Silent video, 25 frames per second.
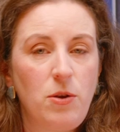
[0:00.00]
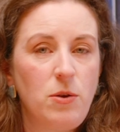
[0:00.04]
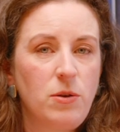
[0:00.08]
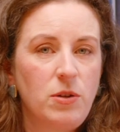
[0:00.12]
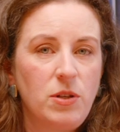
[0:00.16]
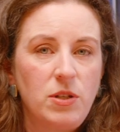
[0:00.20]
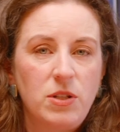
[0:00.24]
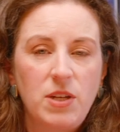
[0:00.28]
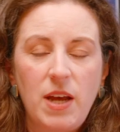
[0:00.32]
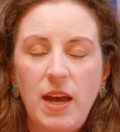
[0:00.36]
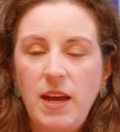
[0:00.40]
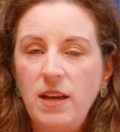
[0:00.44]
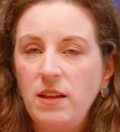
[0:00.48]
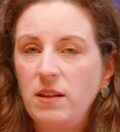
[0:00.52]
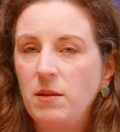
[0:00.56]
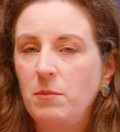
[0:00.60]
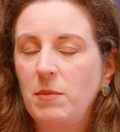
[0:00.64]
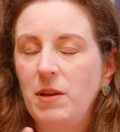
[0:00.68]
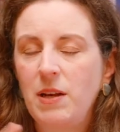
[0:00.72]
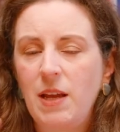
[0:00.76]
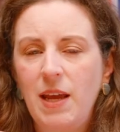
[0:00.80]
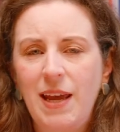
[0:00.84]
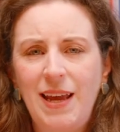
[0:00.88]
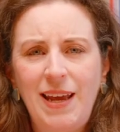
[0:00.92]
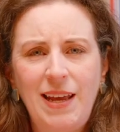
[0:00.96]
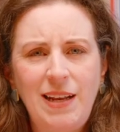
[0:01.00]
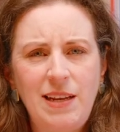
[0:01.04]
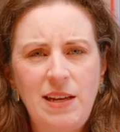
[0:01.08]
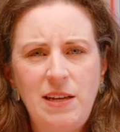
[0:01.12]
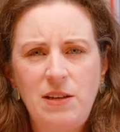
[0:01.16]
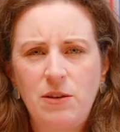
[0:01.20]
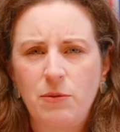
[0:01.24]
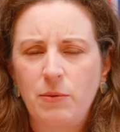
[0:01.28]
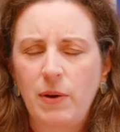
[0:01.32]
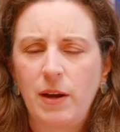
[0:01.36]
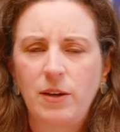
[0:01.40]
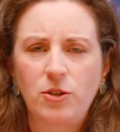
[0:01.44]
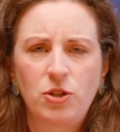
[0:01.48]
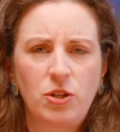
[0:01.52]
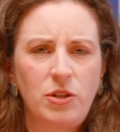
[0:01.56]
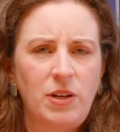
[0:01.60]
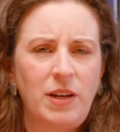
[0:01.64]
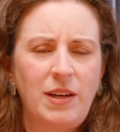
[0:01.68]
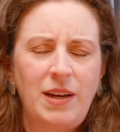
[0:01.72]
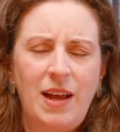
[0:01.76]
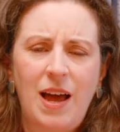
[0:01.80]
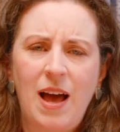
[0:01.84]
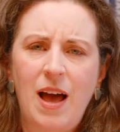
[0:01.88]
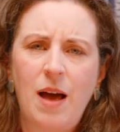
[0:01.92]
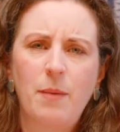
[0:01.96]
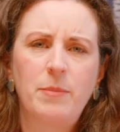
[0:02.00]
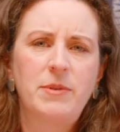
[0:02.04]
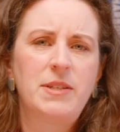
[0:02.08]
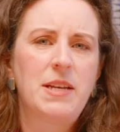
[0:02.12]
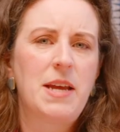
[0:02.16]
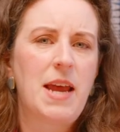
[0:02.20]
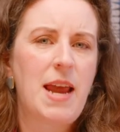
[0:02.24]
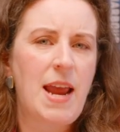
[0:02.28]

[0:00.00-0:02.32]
can take them in any direction and up to